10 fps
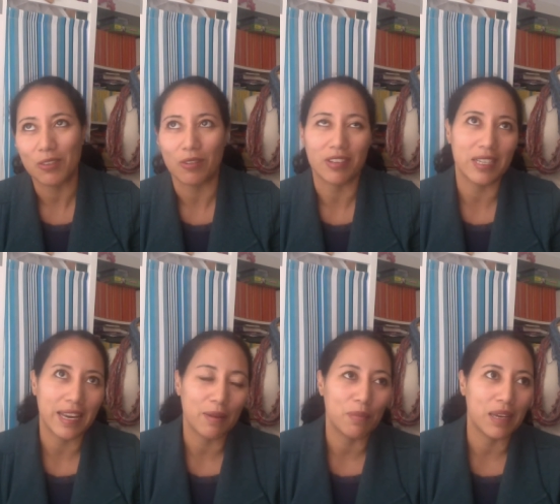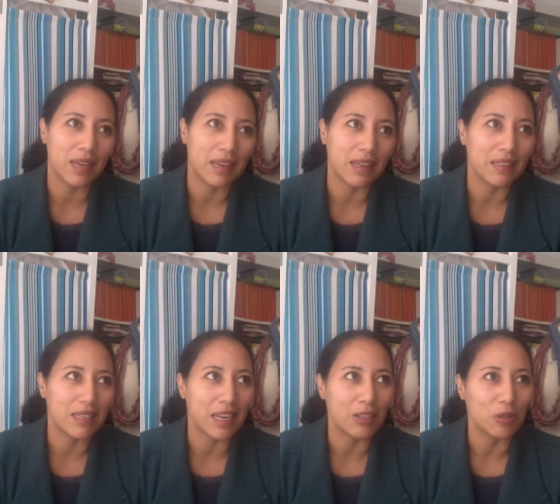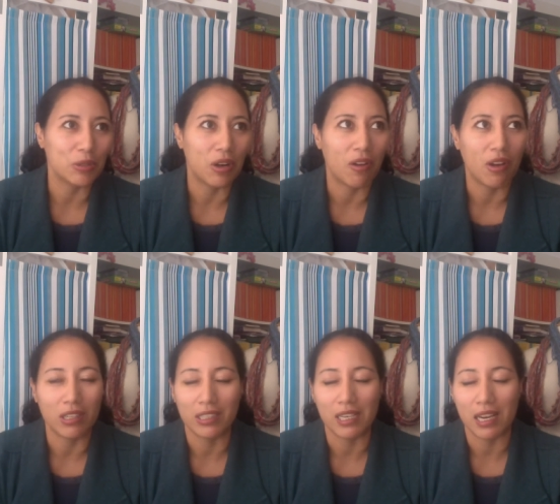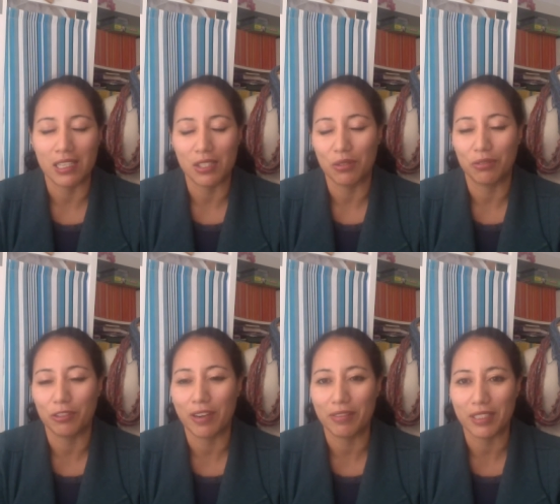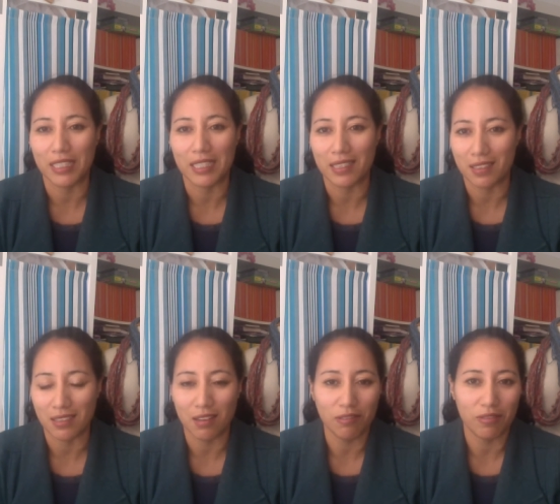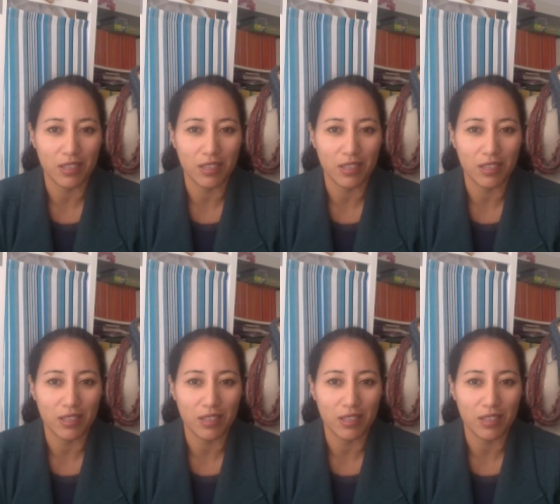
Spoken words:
crochet a bit, and do all other kinds of crafty stuff.